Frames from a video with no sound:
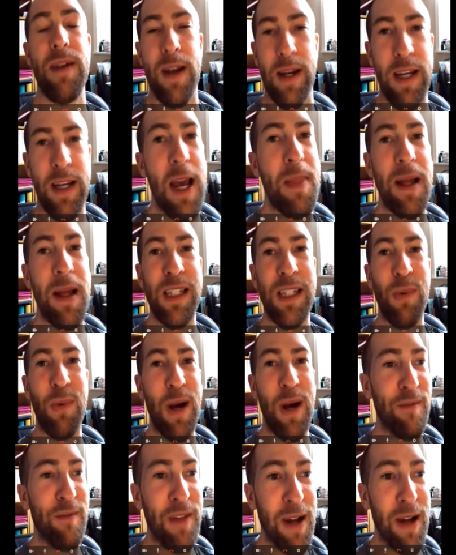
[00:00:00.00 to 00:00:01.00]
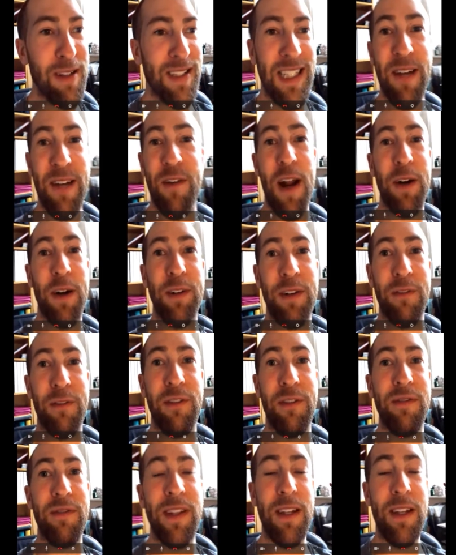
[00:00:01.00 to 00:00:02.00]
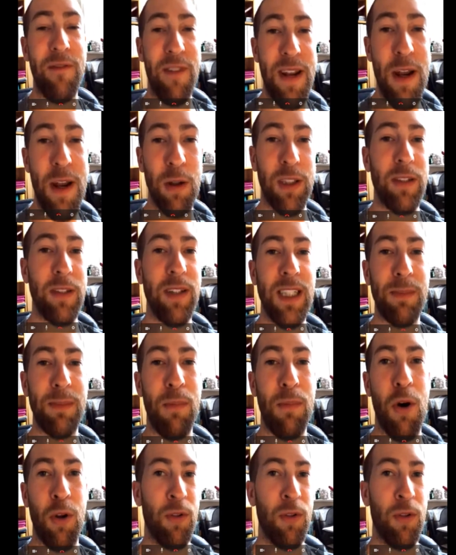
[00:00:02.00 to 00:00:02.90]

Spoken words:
Again, that's why I've done 715 videos at this point.